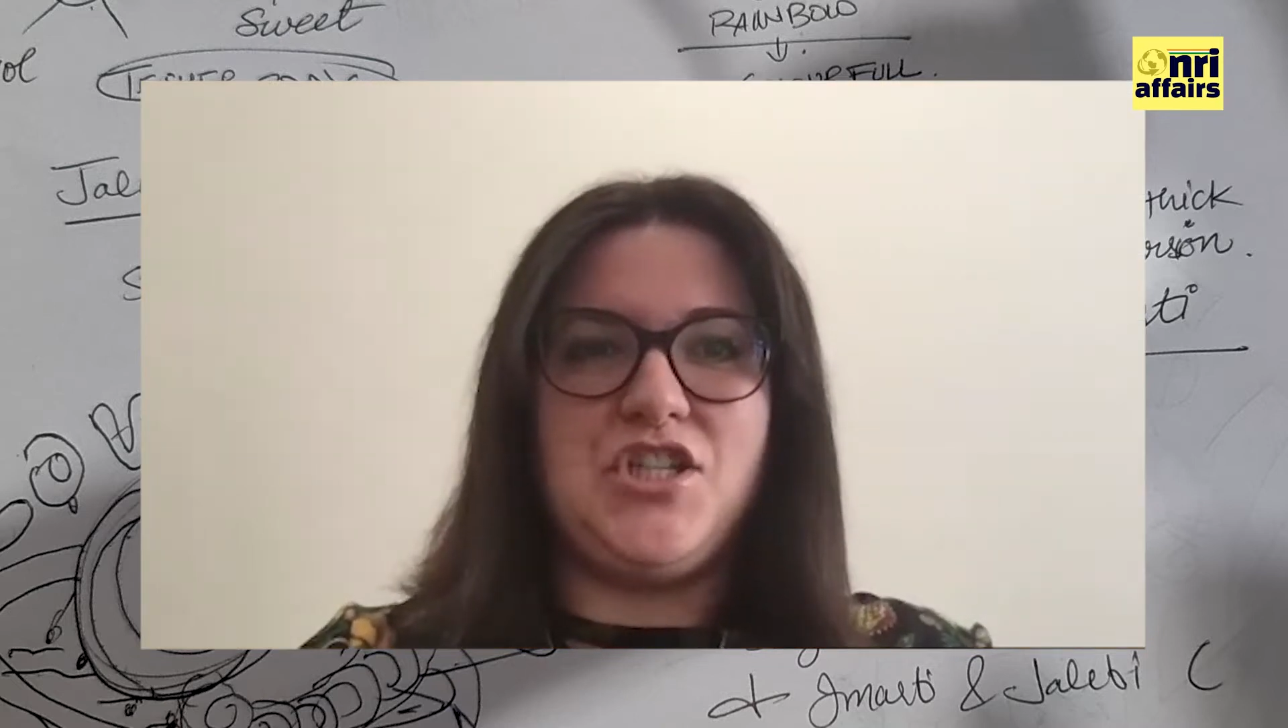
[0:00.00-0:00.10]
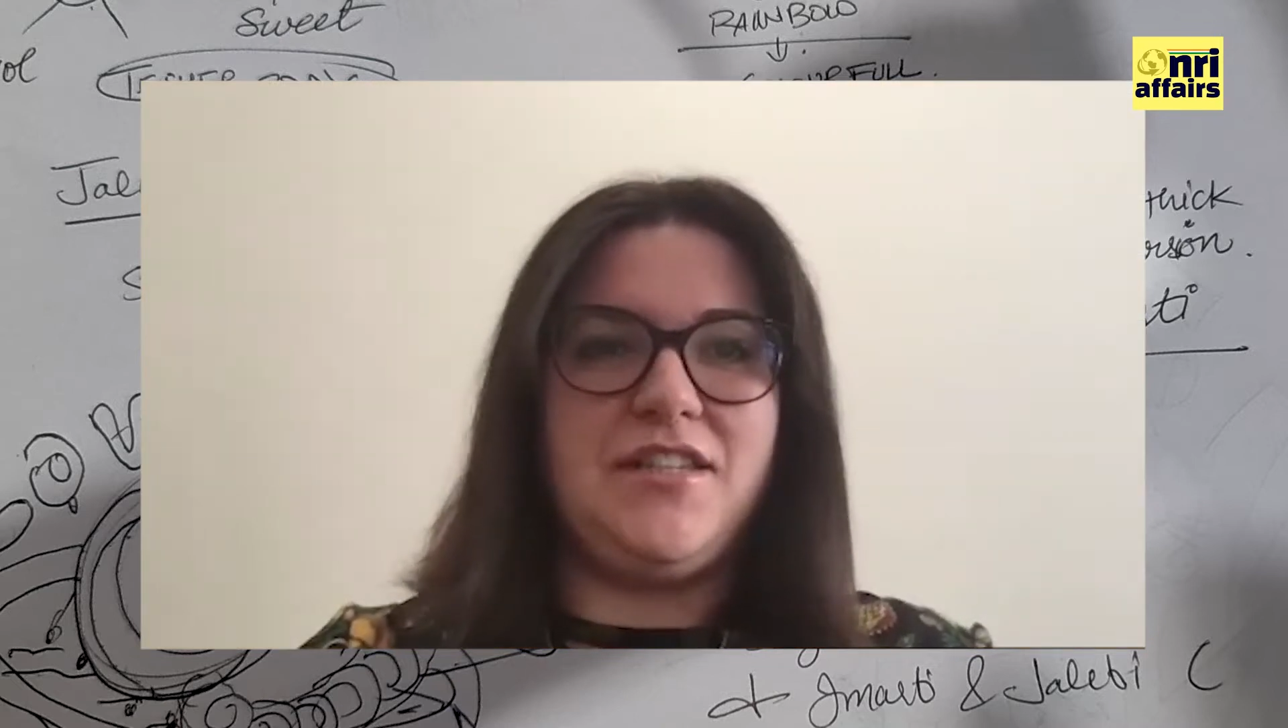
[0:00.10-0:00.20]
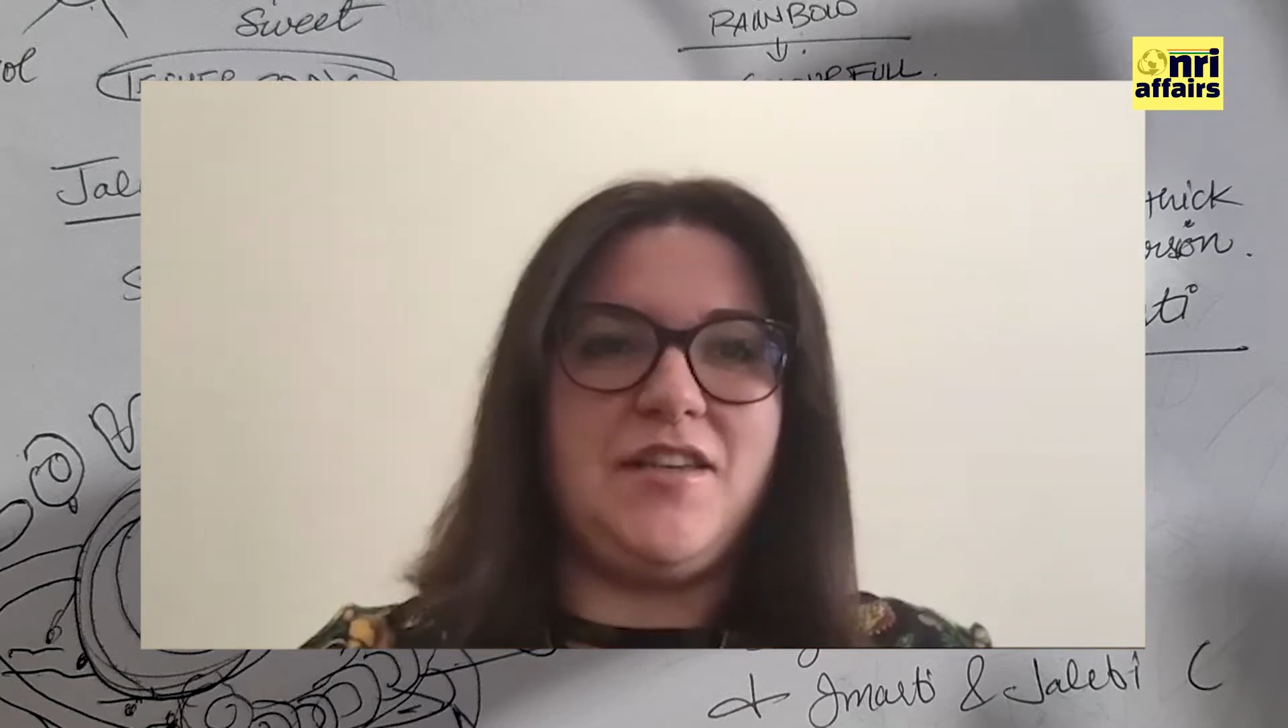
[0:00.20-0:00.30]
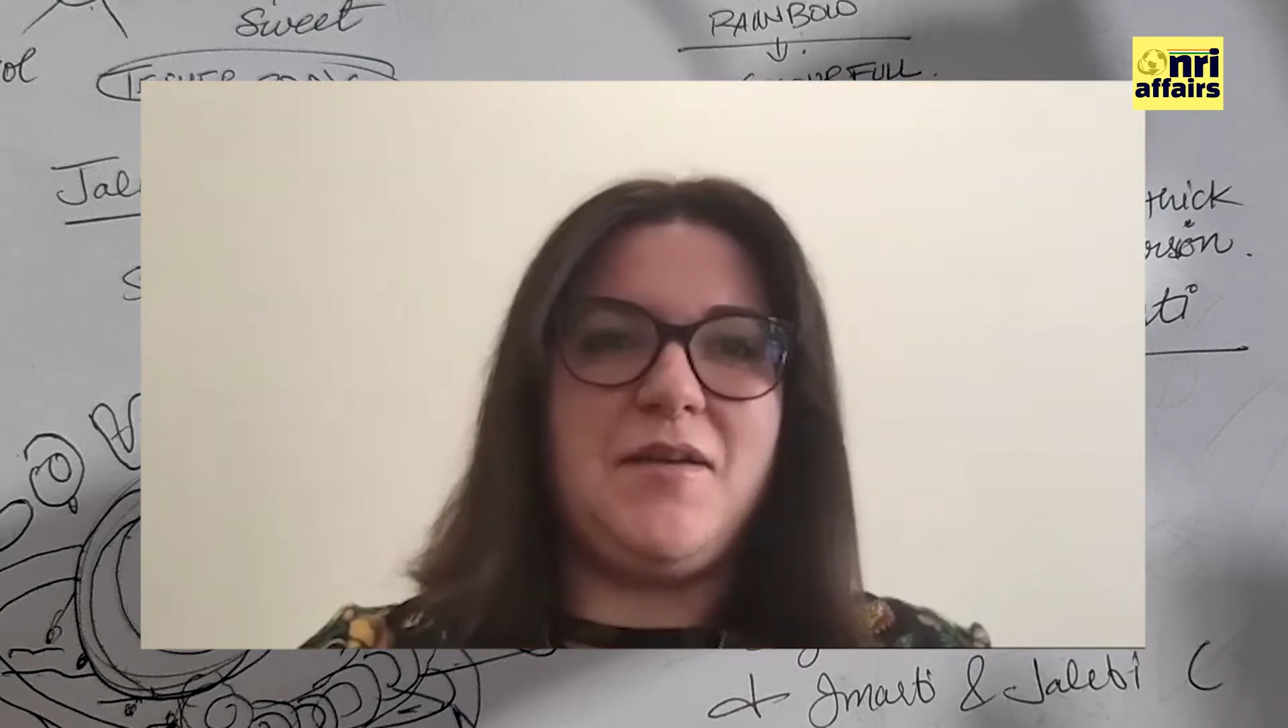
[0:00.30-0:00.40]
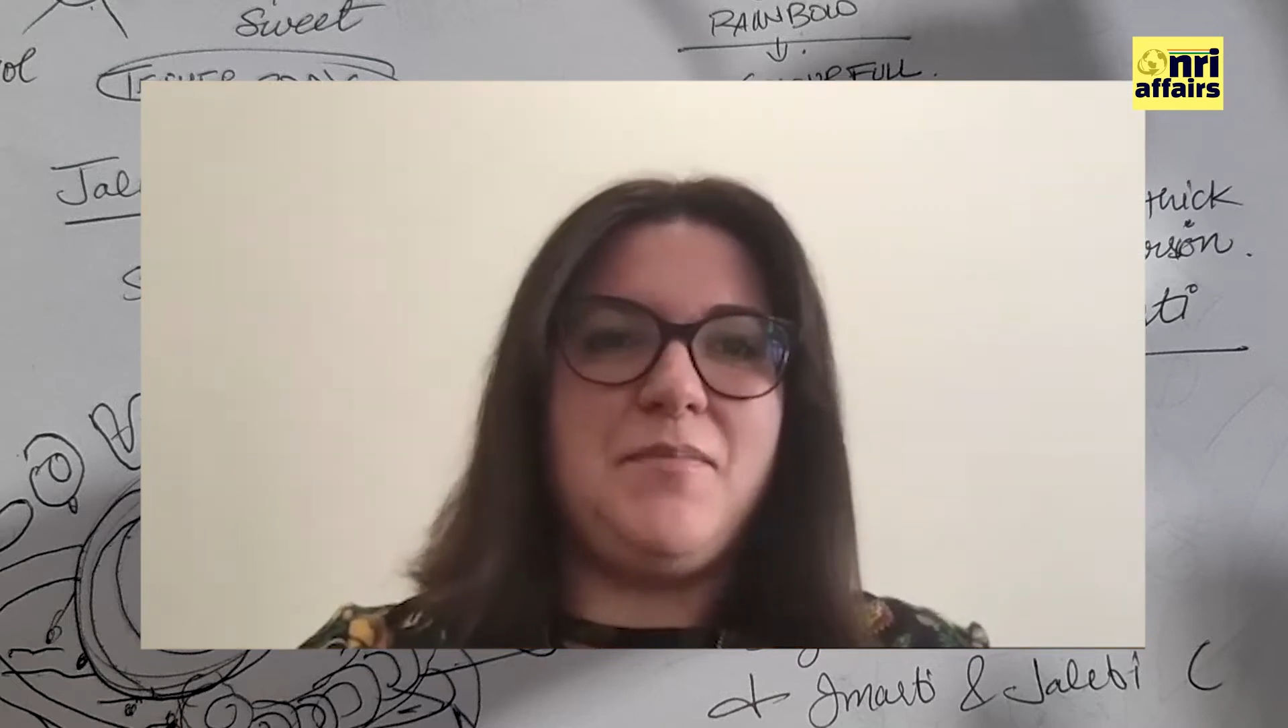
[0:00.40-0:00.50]
La
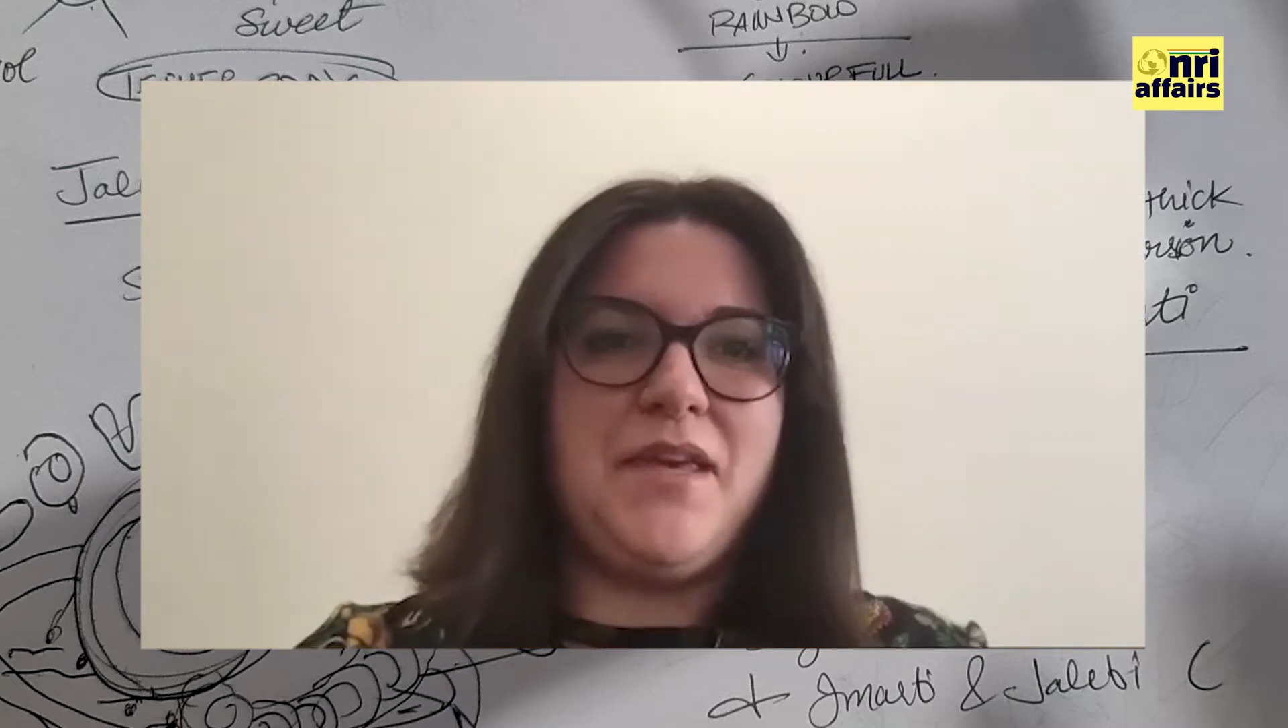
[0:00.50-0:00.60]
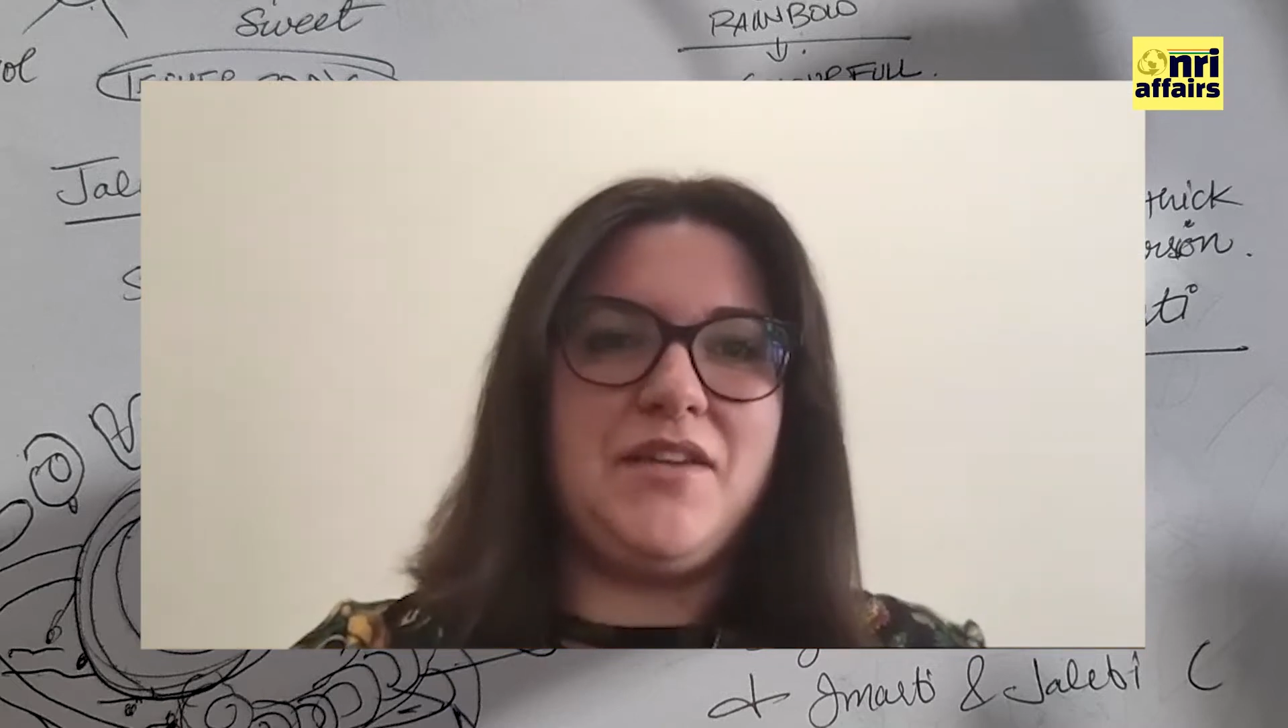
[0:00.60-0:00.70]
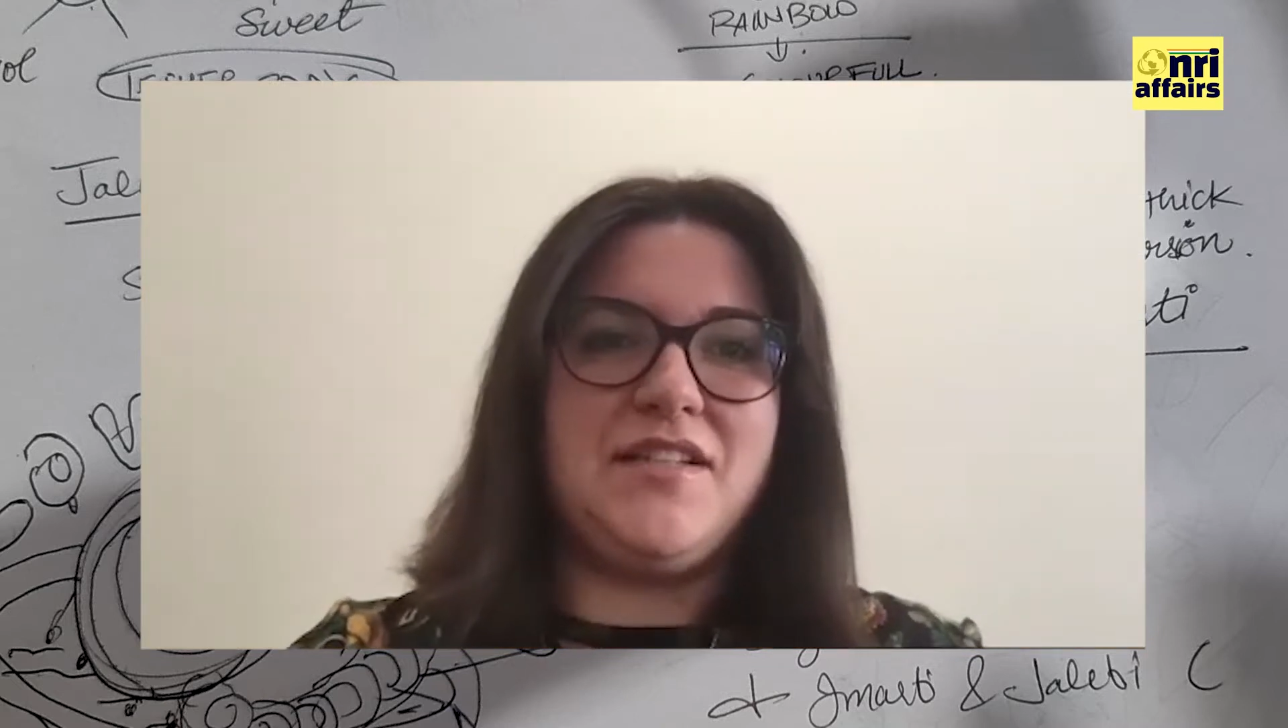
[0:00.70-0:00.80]
Cava.